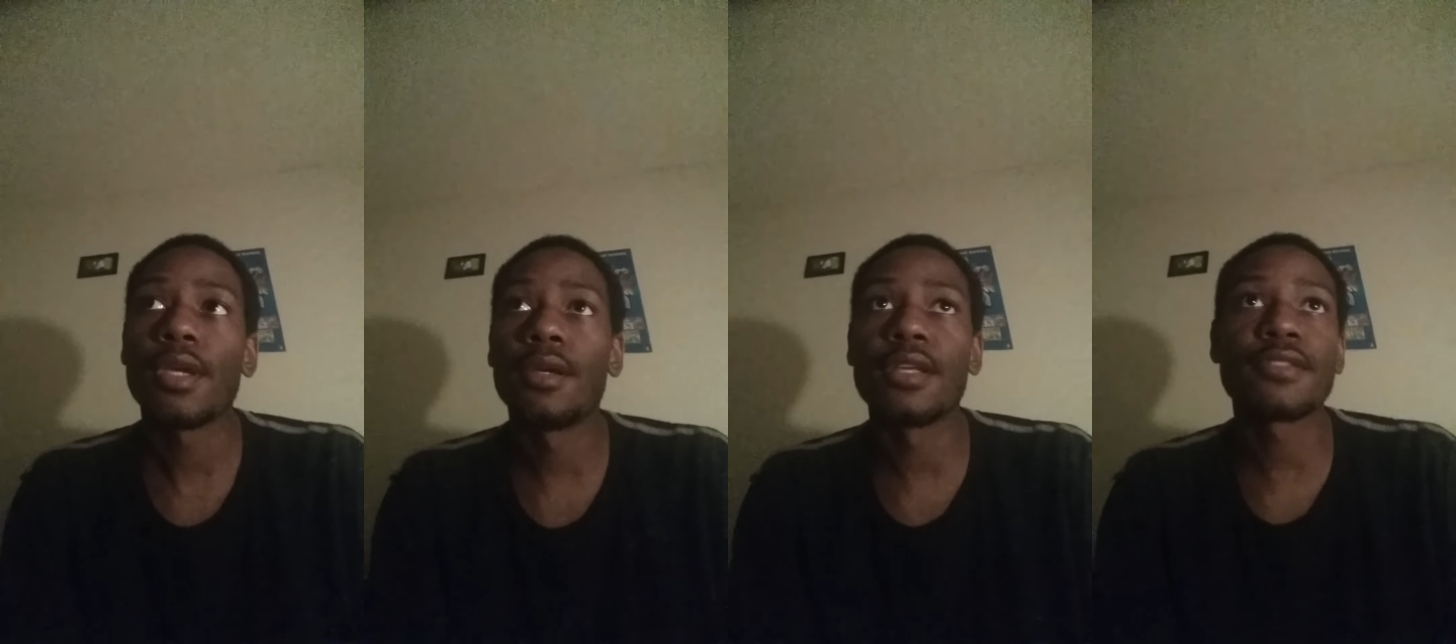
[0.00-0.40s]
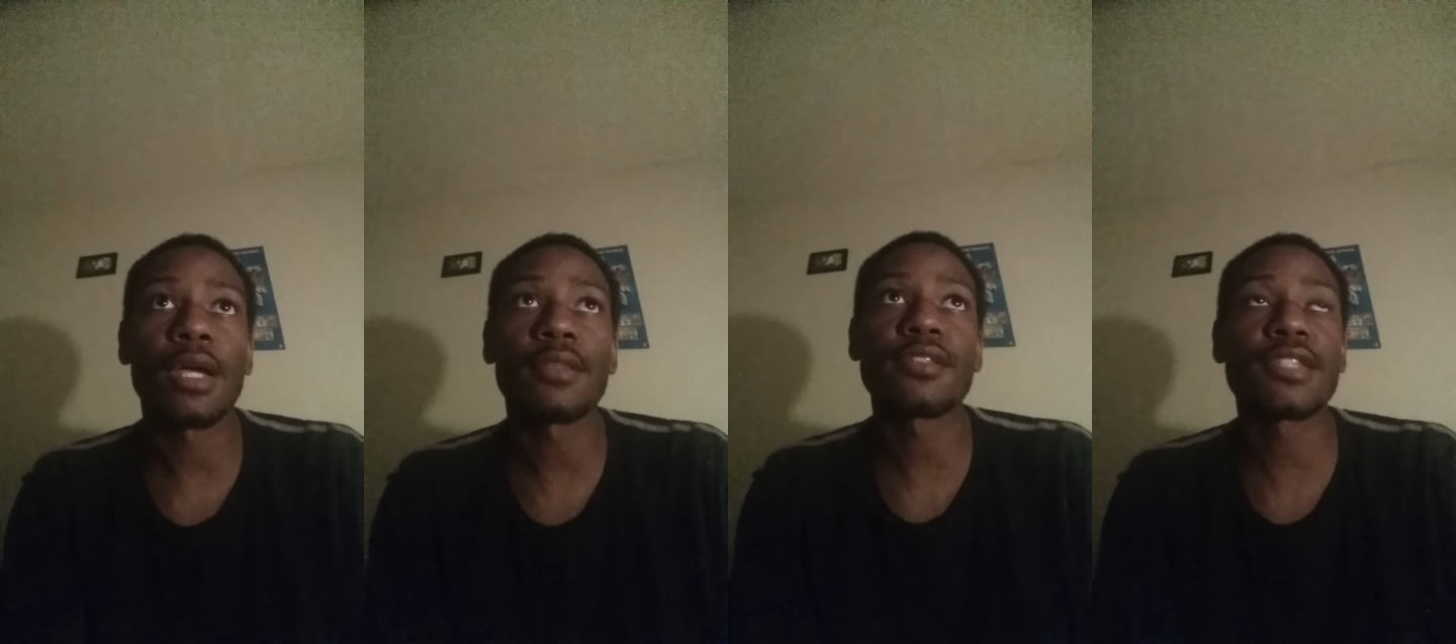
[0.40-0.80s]
And it's
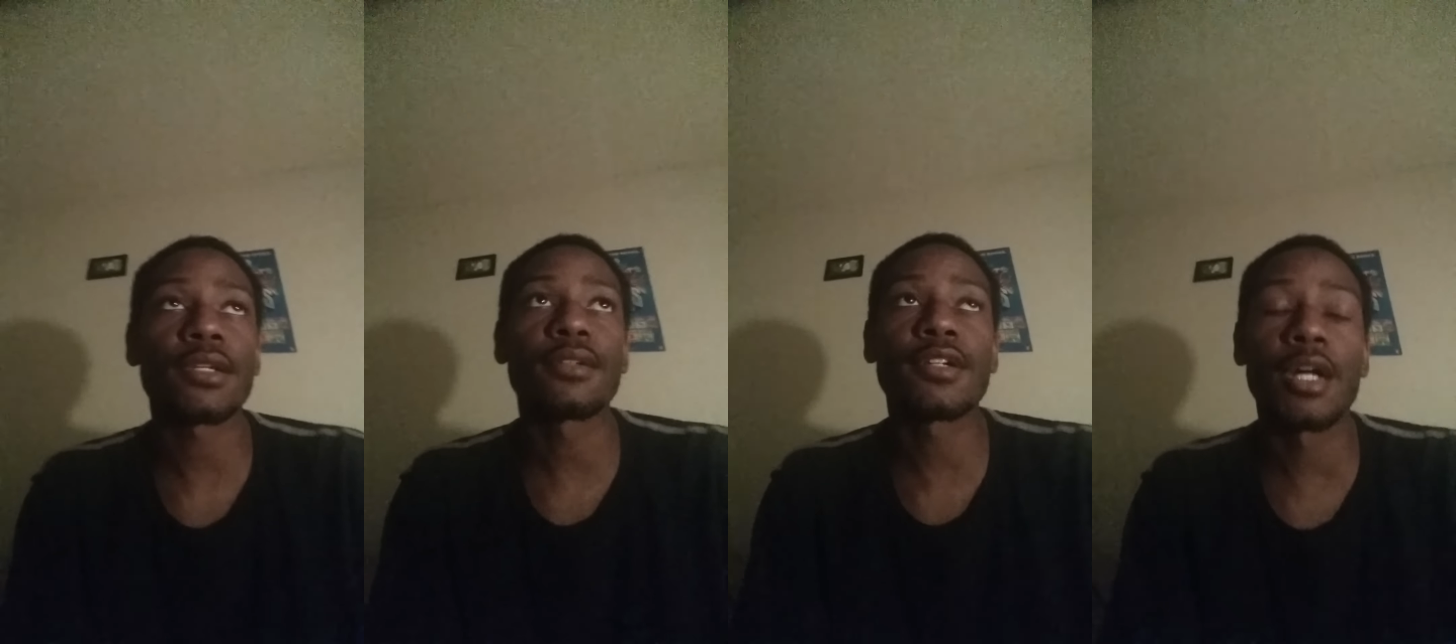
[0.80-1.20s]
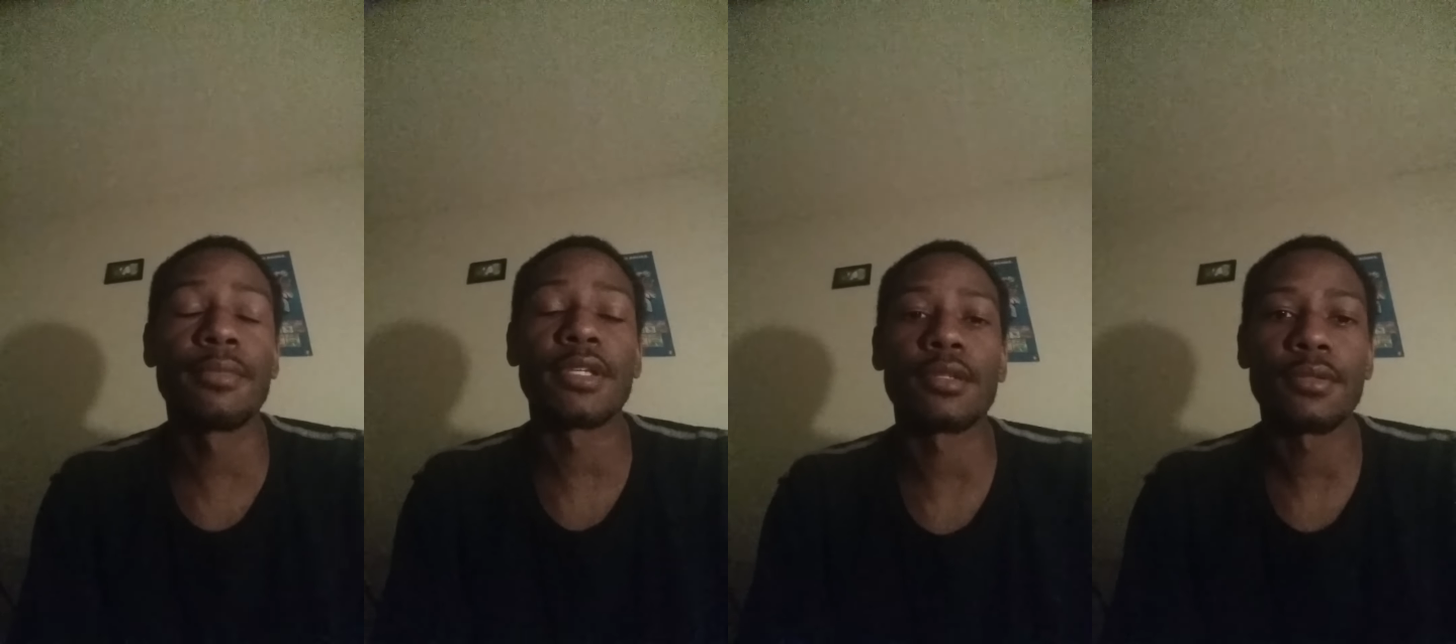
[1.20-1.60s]
not the second
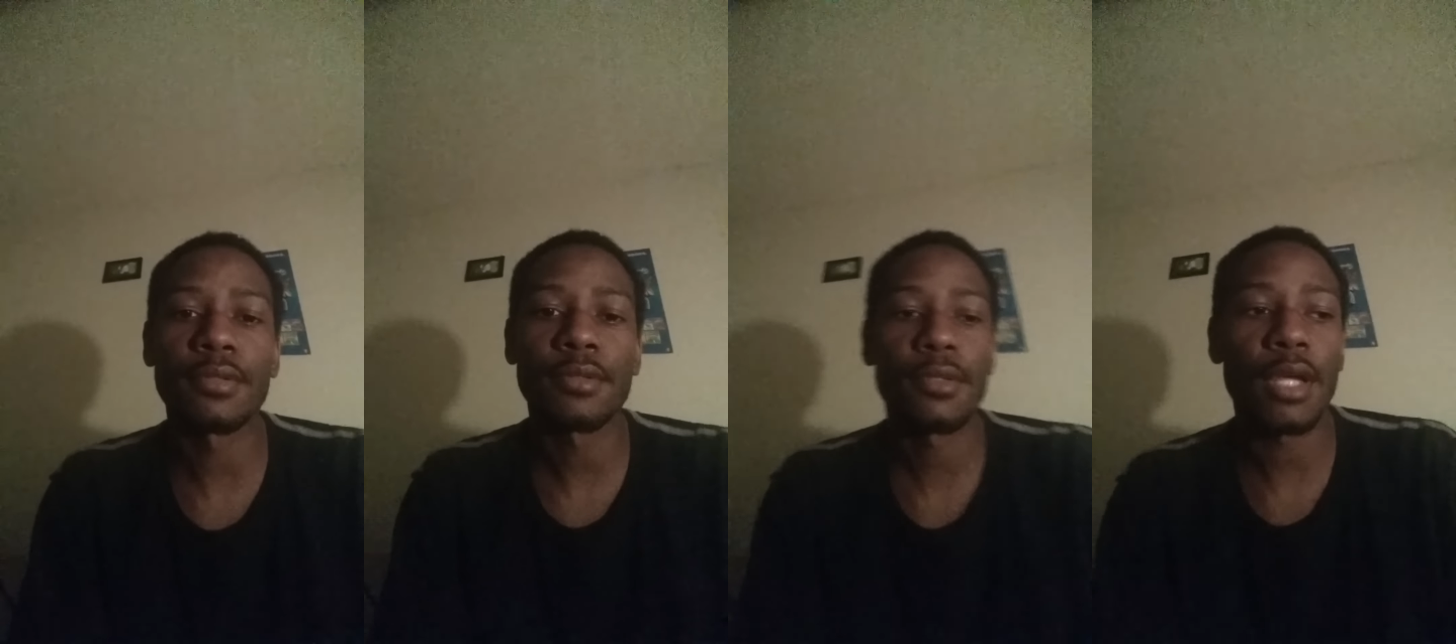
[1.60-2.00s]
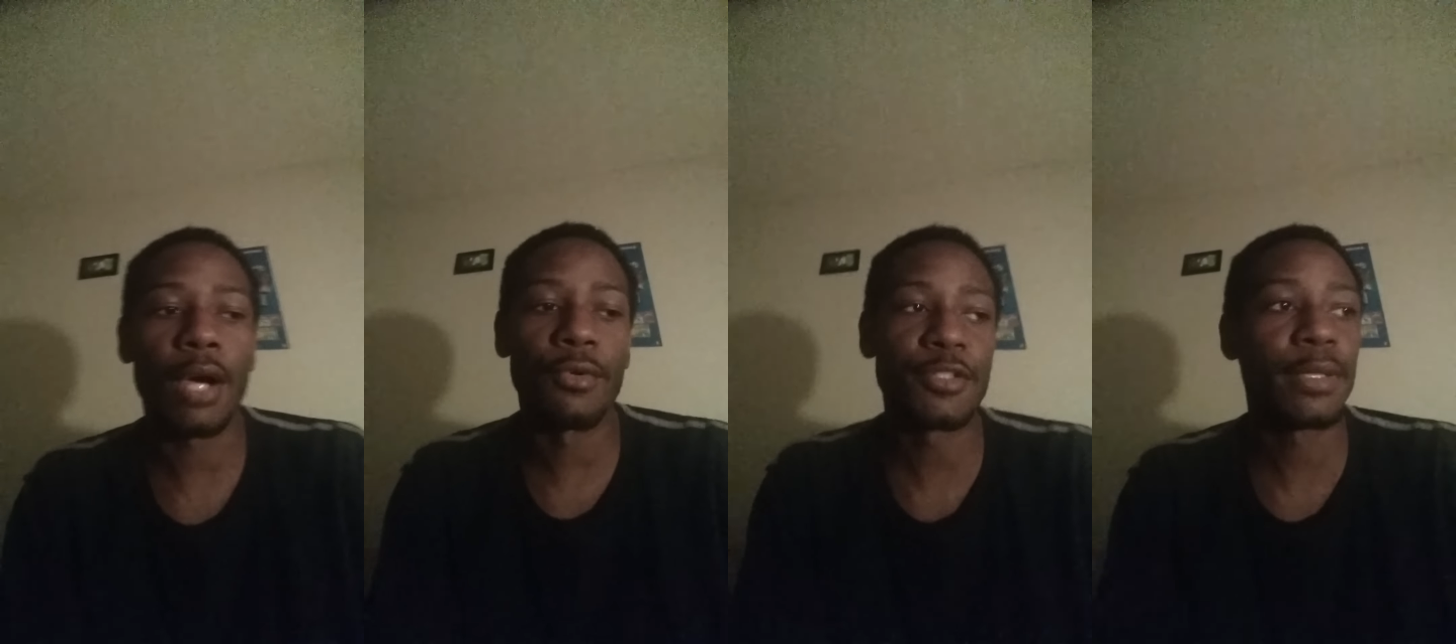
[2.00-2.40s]
coming.
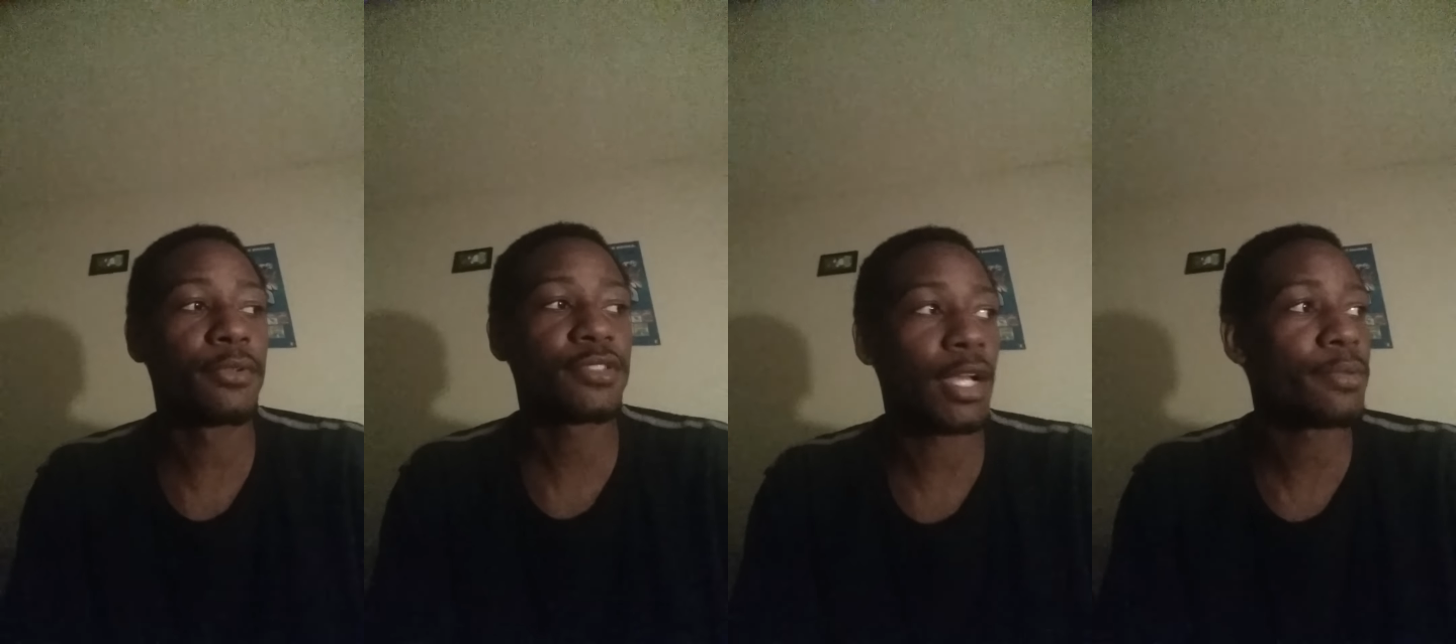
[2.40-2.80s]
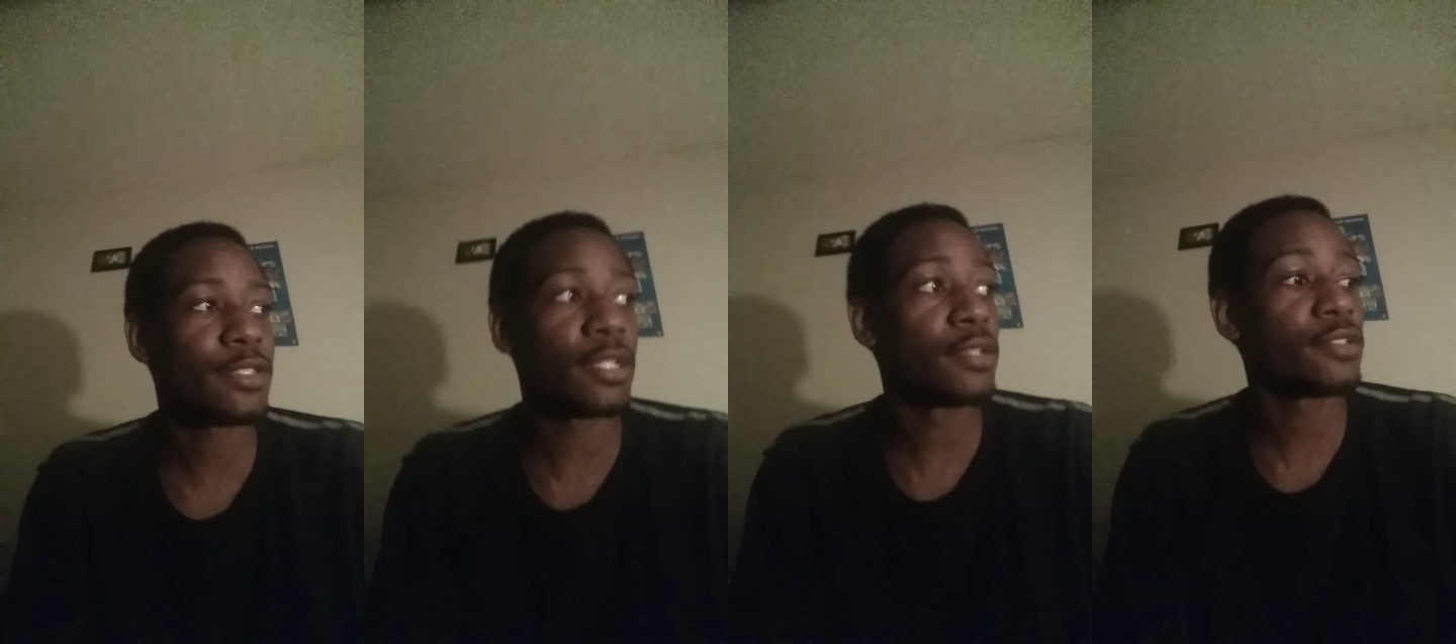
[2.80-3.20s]
I wish people stop
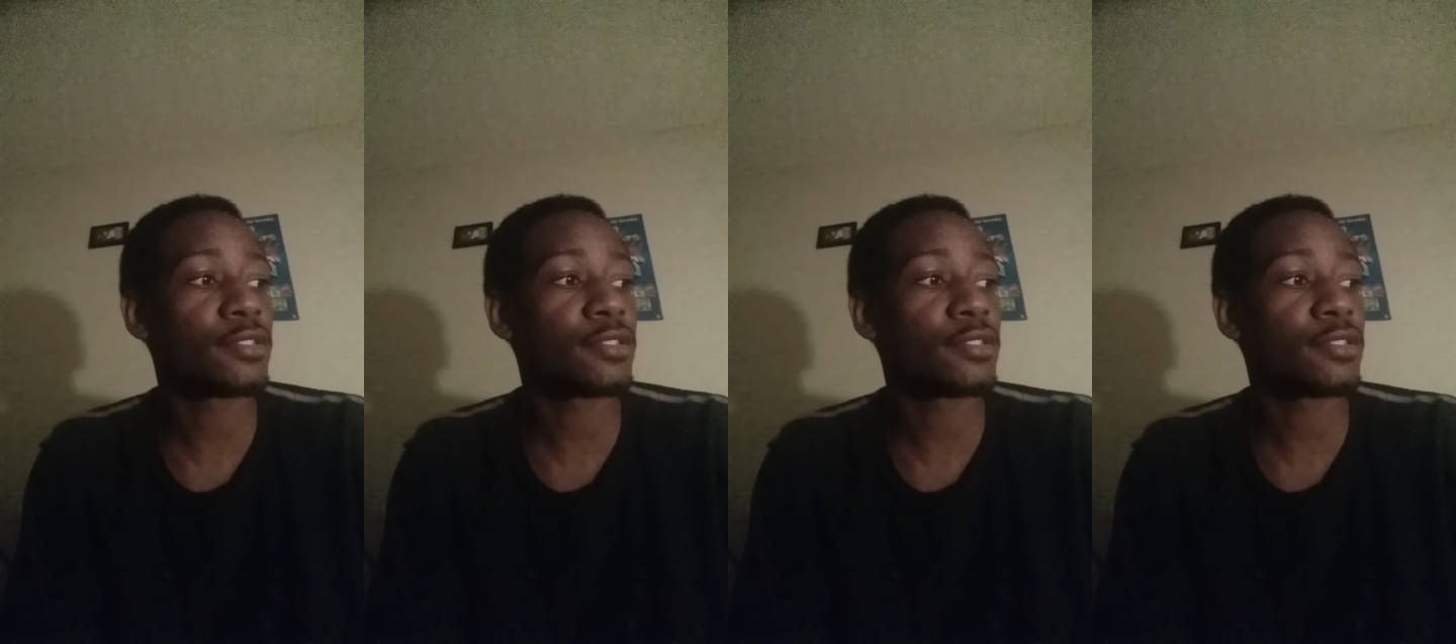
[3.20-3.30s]
saying